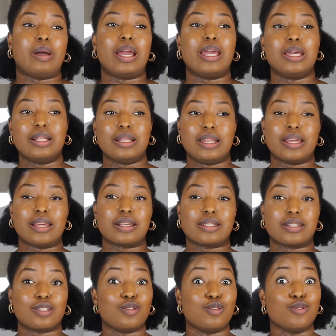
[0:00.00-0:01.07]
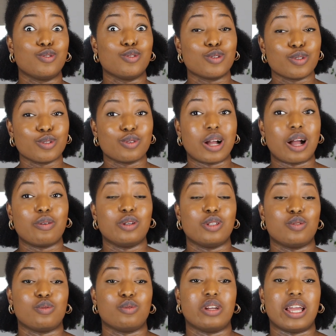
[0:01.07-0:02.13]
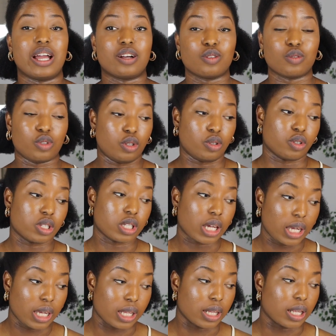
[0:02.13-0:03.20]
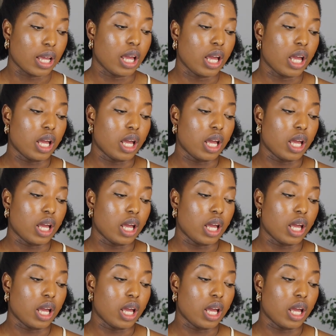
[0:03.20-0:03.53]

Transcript: buying things you don't know how it will react on your skin.